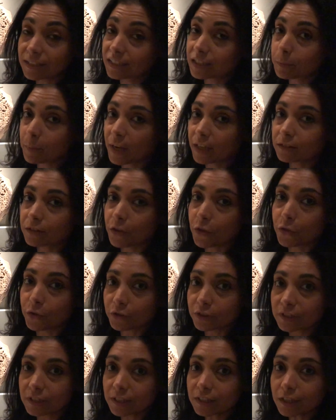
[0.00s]
dates back to
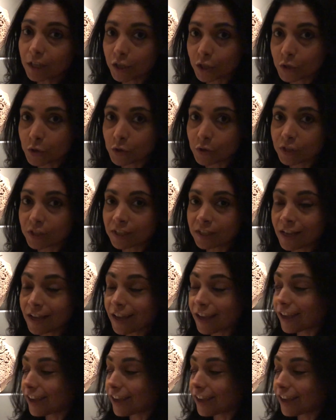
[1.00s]
1300,